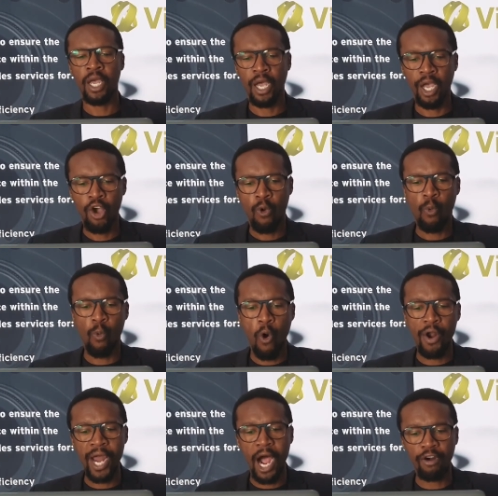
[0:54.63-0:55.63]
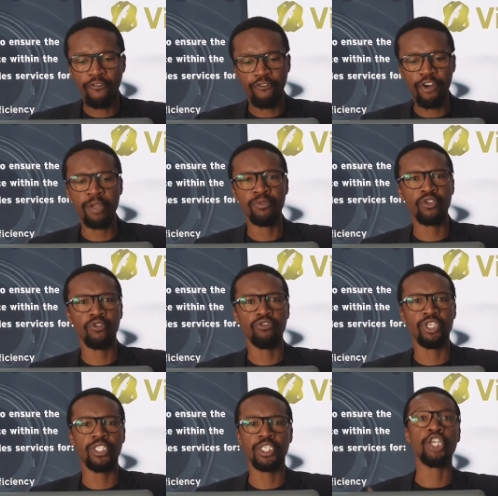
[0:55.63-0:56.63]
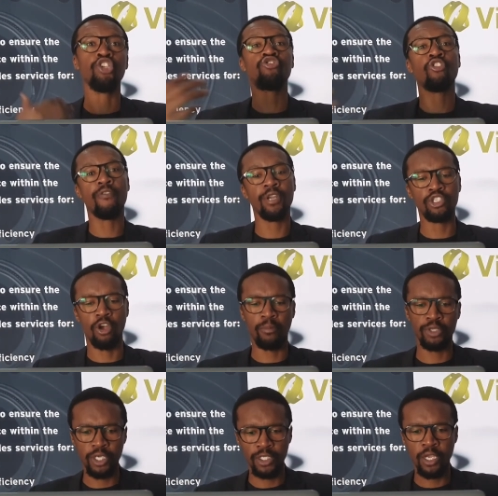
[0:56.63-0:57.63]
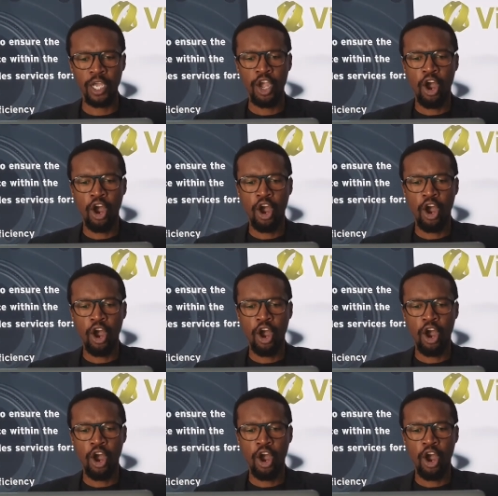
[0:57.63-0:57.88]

Uh, worn out frame solutions, insurance options,